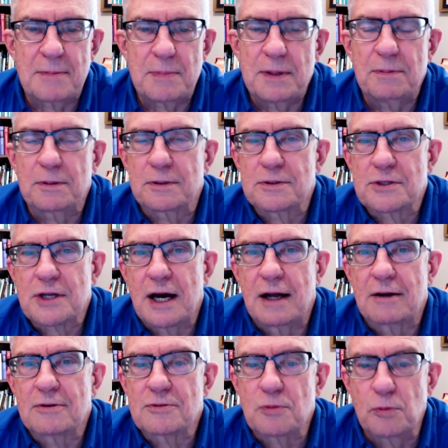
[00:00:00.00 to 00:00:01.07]
Biblical
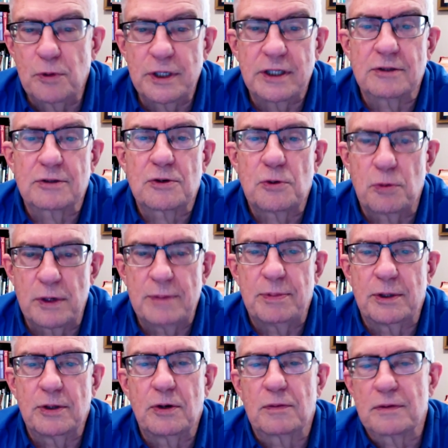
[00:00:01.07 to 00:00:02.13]
scholars will
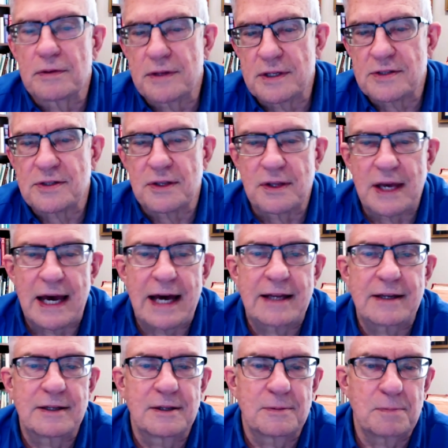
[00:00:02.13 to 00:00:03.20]
quibble over this and
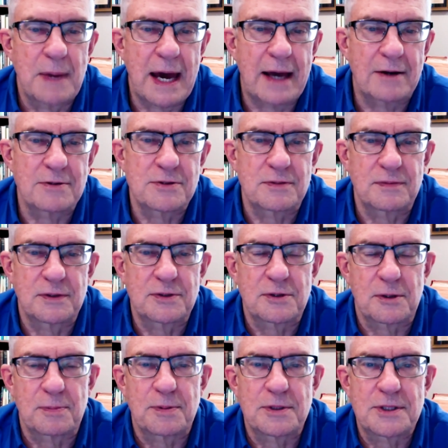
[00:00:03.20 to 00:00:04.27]
that and matters of
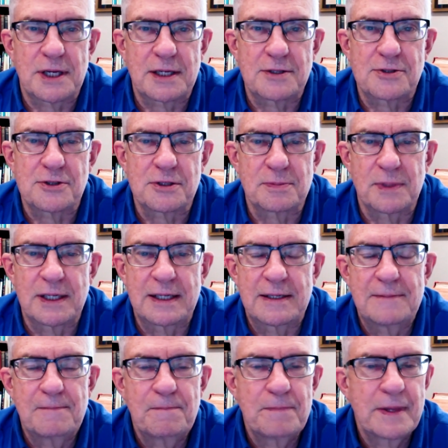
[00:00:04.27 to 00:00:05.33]
interpretation, but
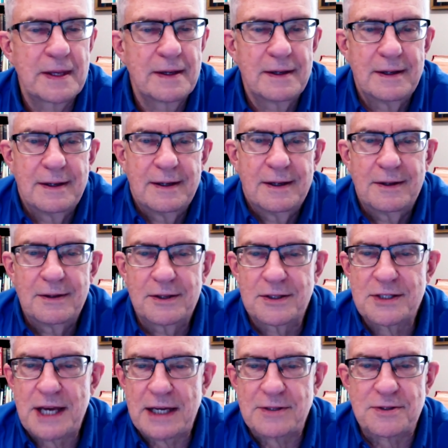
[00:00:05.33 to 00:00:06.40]
the
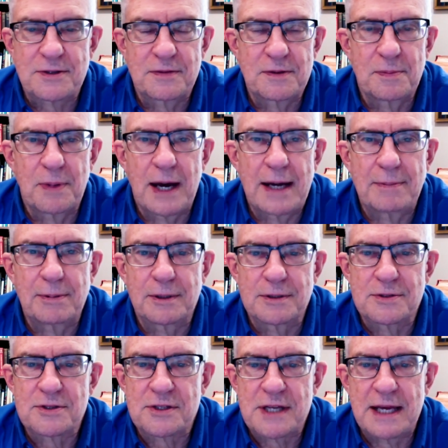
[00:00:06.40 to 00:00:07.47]
text of the Bible
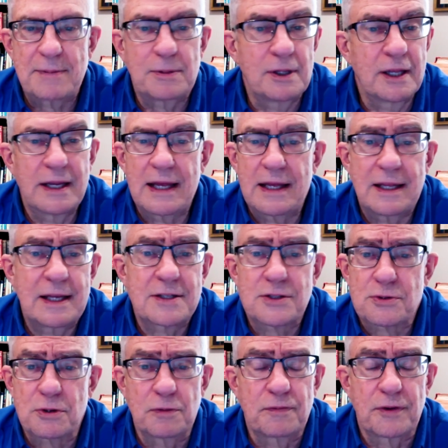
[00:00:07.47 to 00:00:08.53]
is stable, and that's
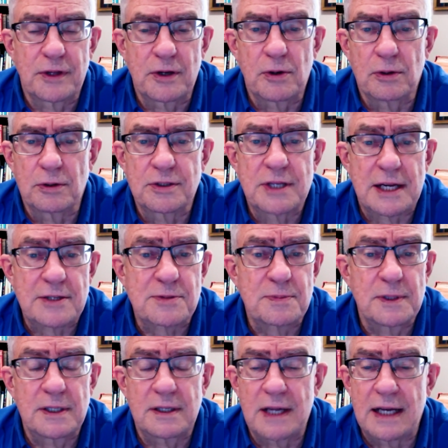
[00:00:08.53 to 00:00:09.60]
true for the Old
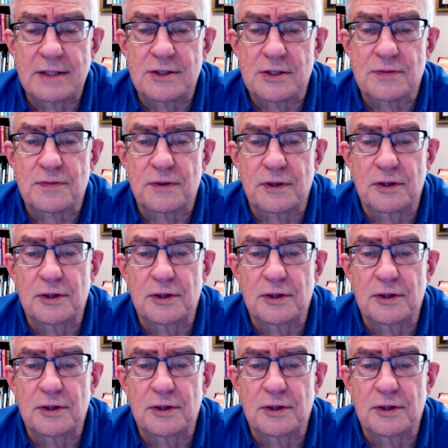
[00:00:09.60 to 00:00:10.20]
Testament, not just for the